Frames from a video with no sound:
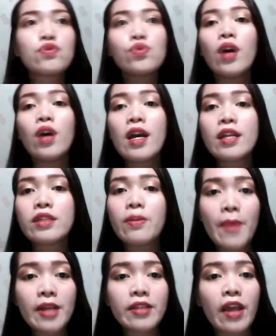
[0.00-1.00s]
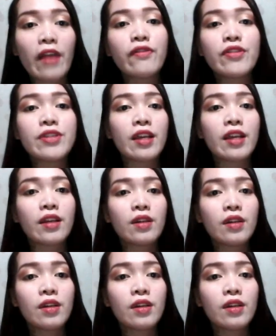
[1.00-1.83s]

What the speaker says: to depend everything